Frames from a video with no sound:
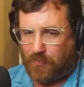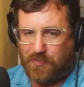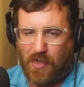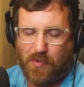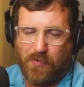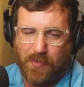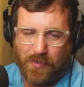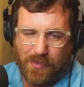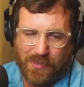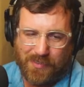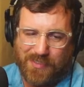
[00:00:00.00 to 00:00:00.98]
So
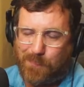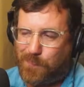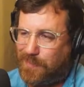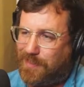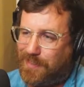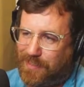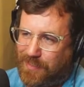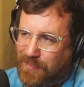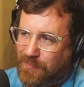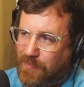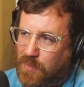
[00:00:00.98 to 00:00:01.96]
typically,
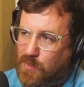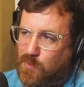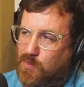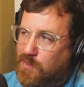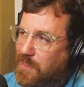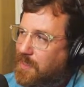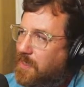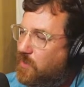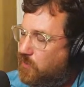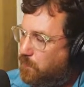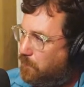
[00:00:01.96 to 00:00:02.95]
you'll see
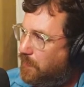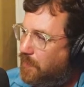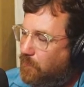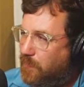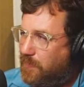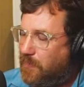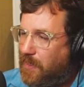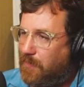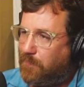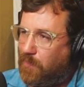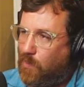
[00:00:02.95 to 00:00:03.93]
a split when your
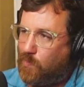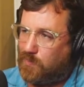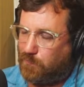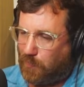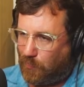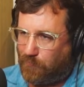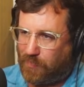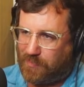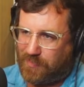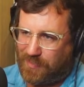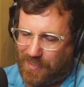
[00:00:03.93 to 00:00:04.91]
airflow is
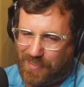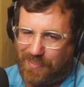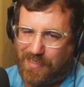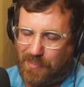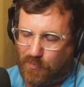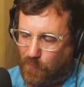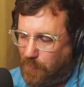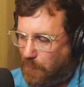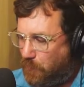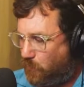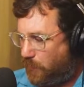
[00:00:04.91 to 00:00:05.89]
perfect in the
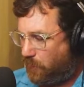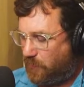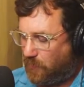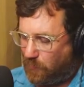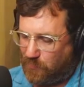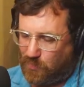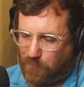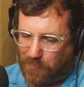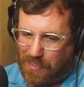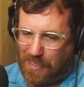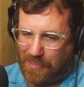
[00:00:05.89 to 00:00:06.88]
enthalpy between return and
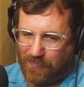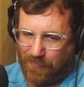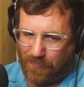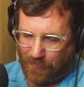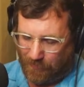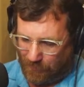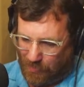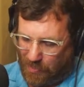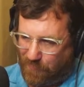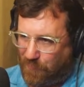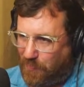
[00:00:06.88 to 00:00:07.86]
supply
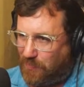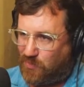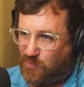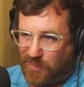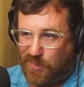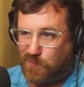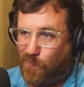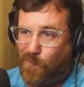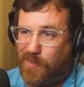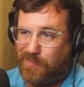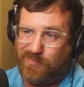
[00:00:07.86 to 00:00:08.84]
of around
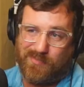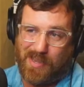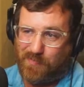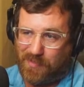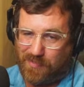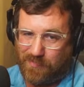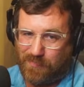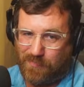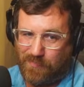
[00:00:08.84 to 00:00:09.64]
6.7,